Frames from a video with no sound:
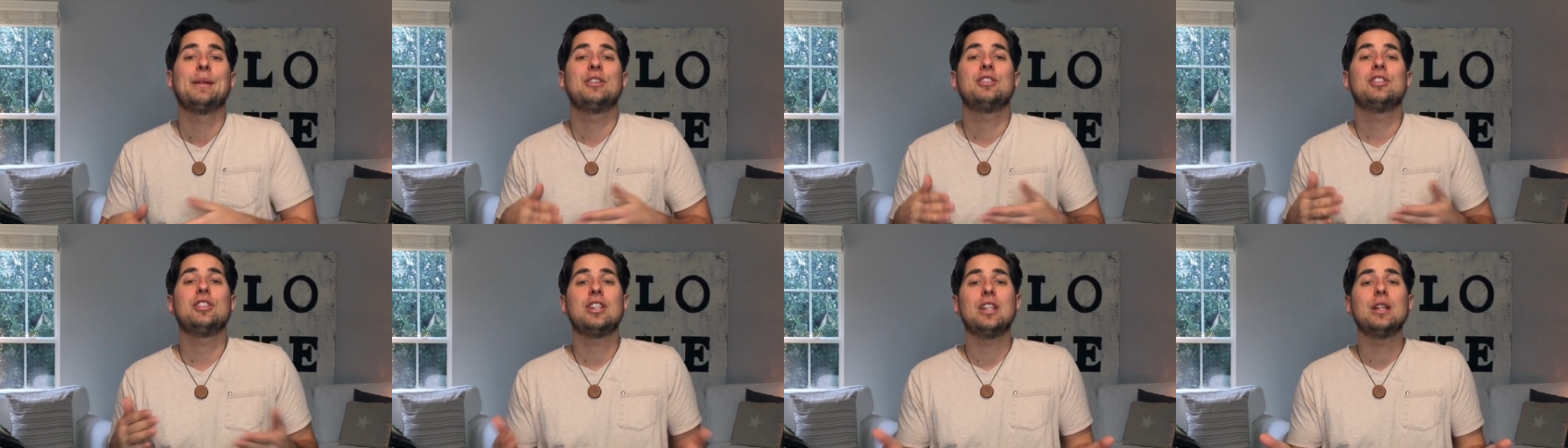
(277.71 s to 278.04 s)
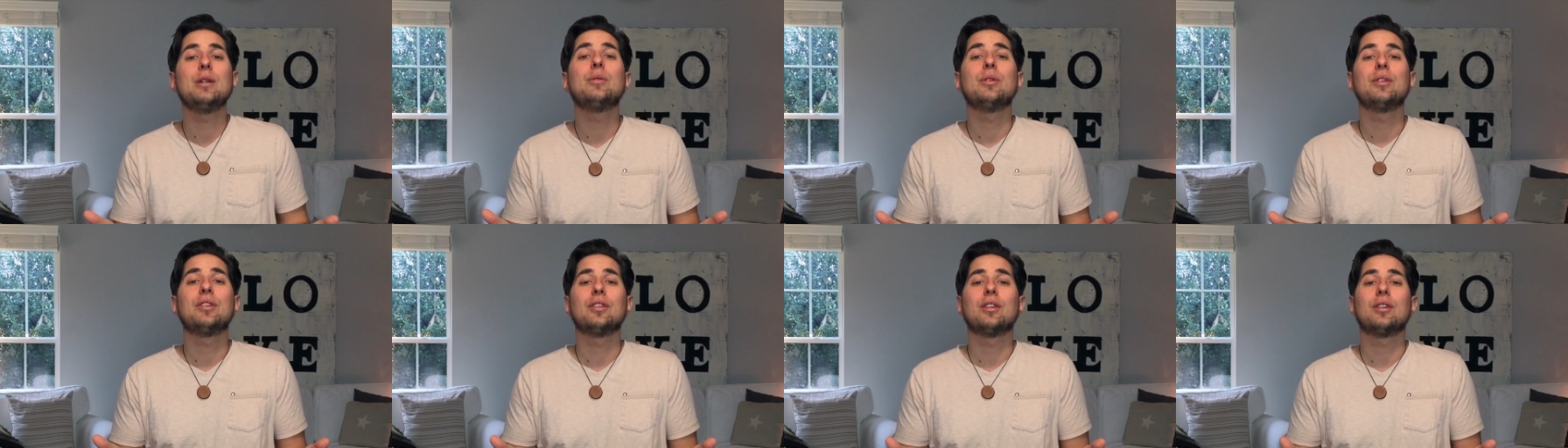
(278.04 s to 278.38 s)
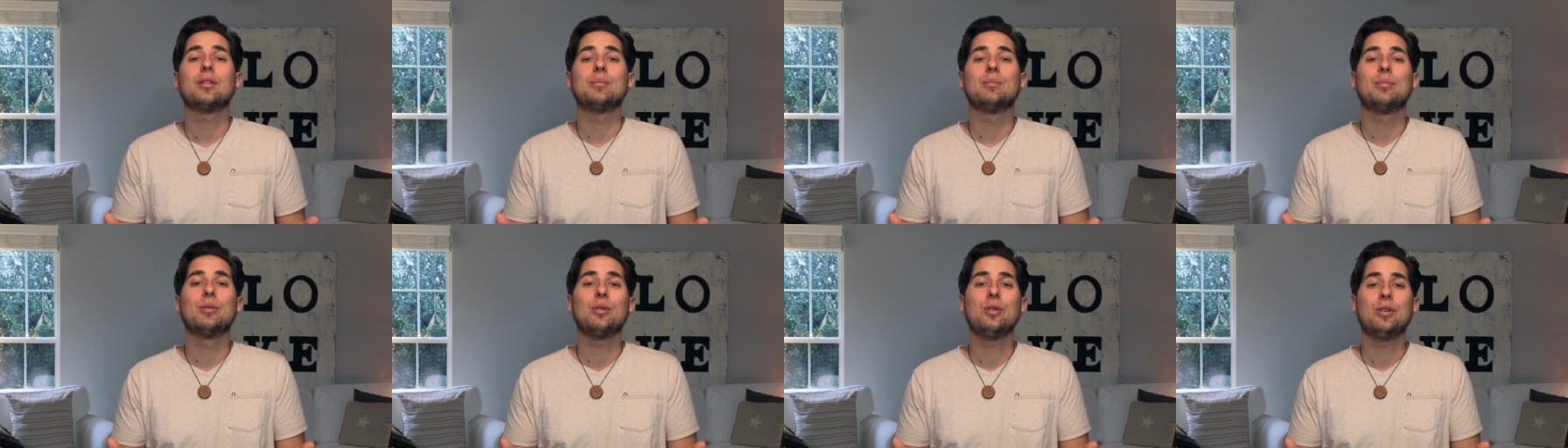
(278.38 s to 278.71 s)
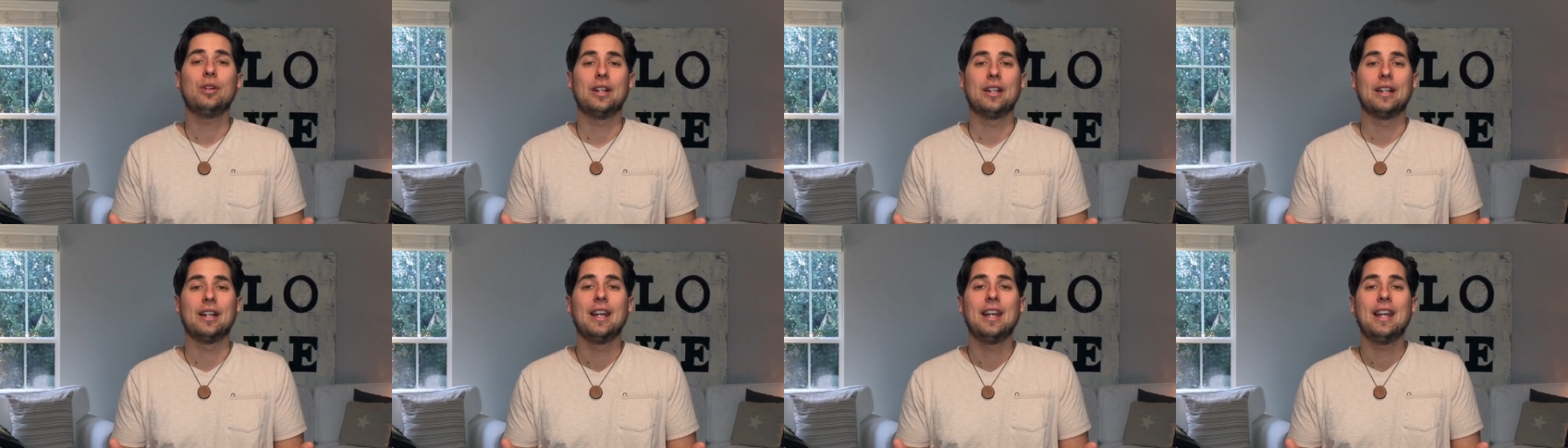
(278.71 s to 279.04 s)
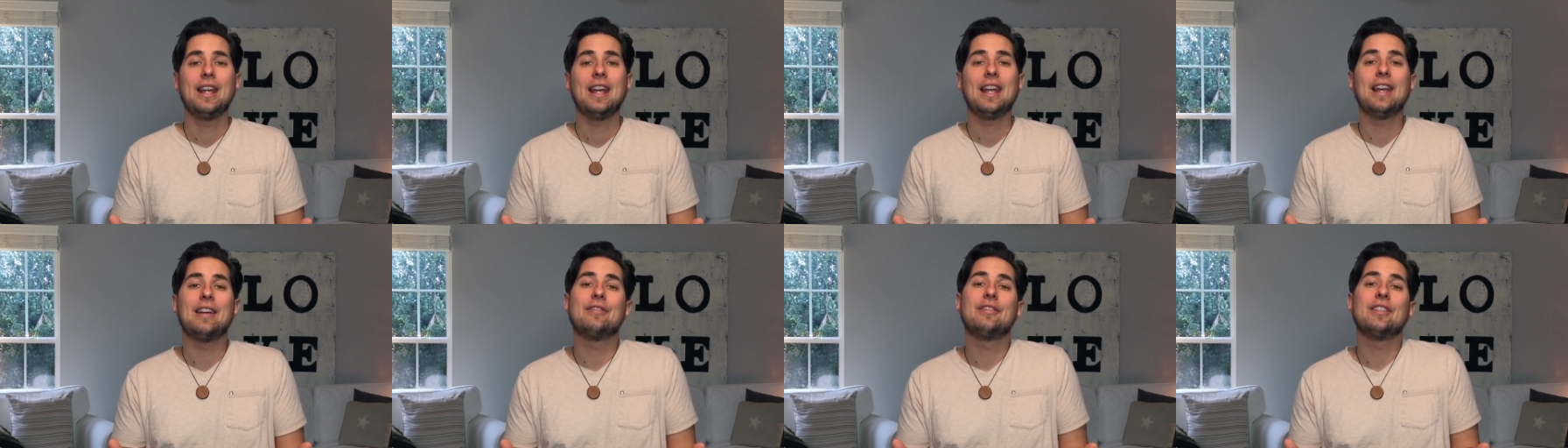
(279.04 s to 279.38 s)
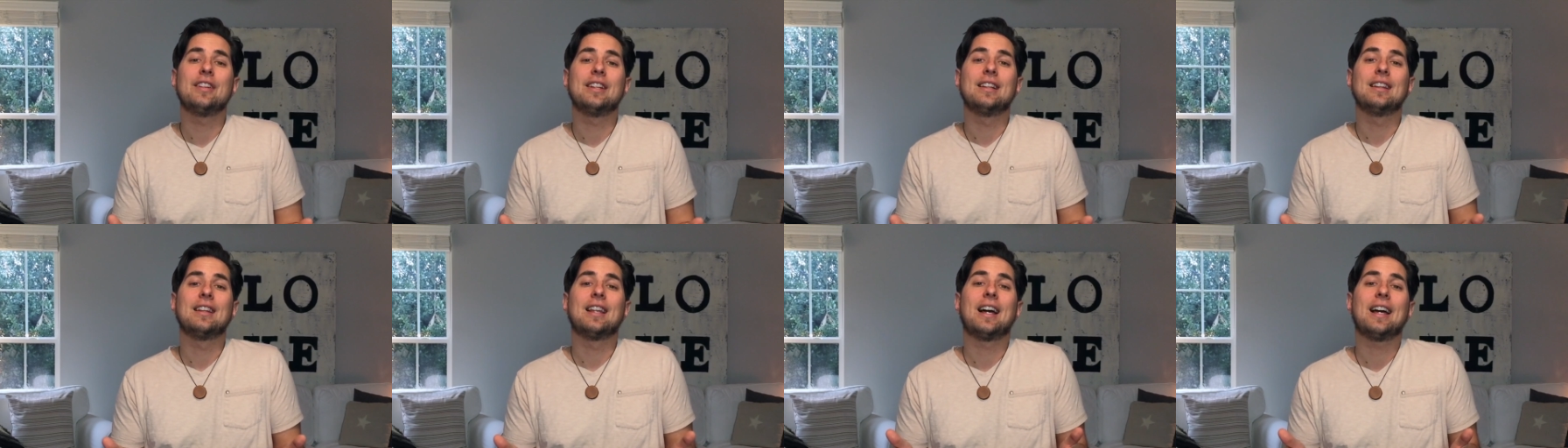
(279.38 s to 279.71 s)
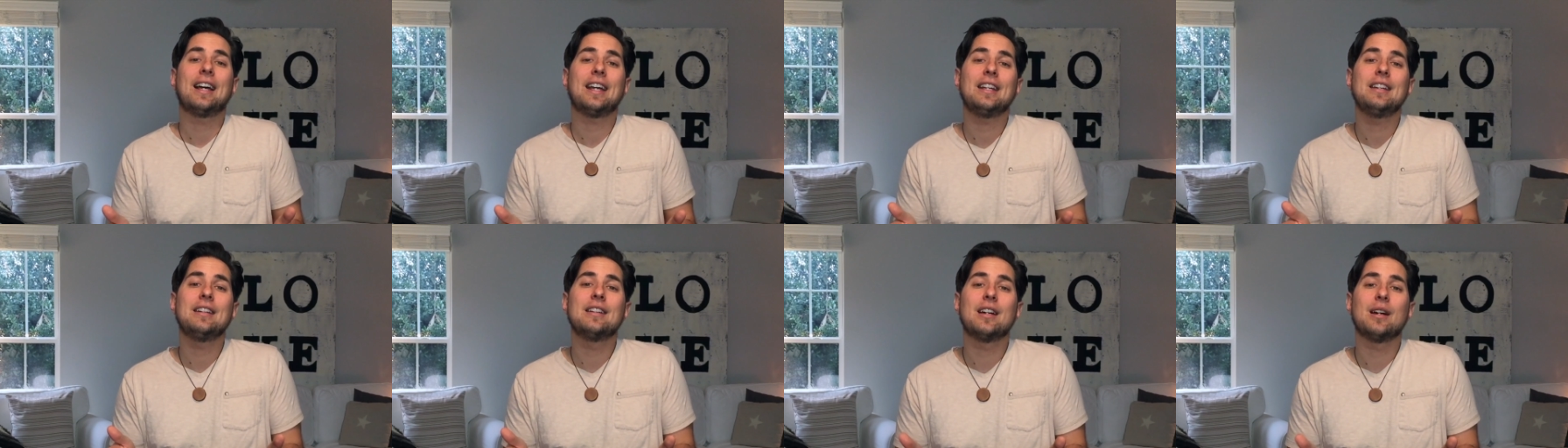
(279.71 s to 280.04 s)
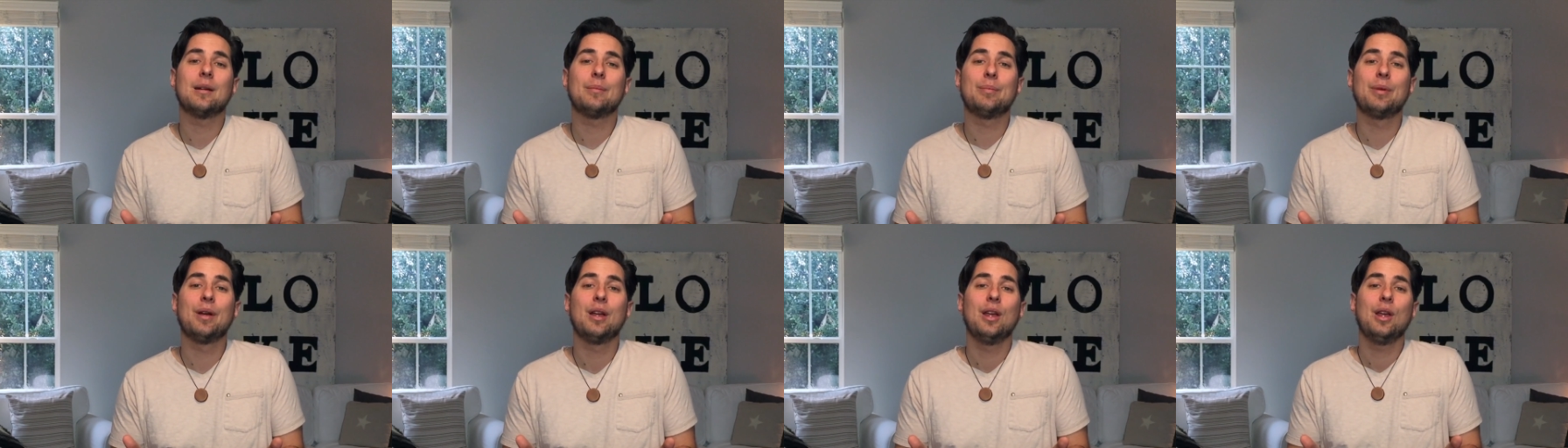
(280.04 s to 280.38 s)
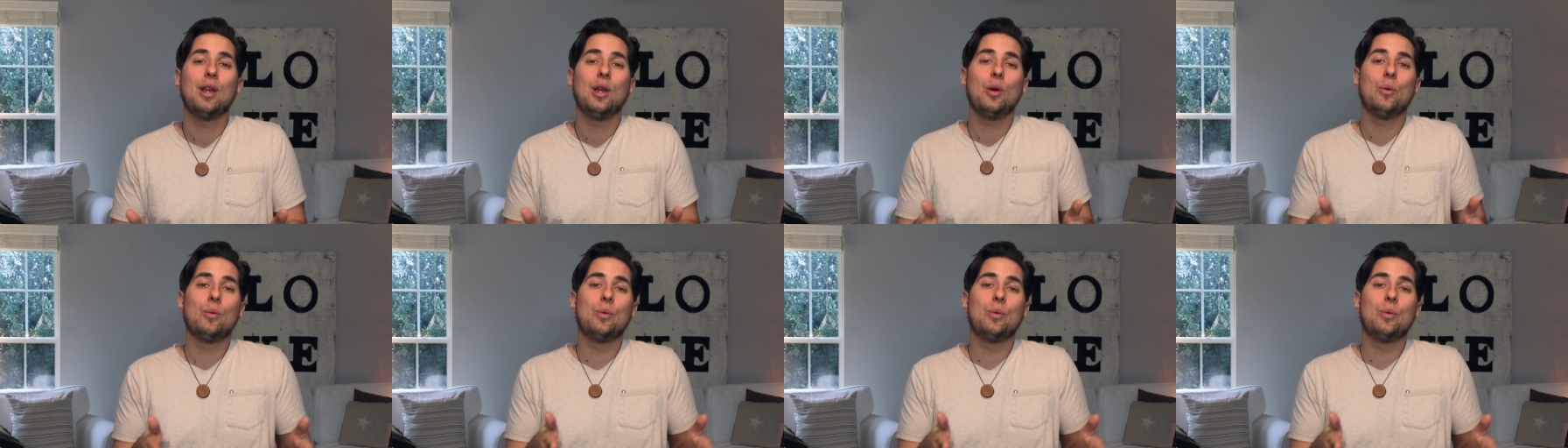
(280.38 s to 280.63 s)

she was on board if it lined up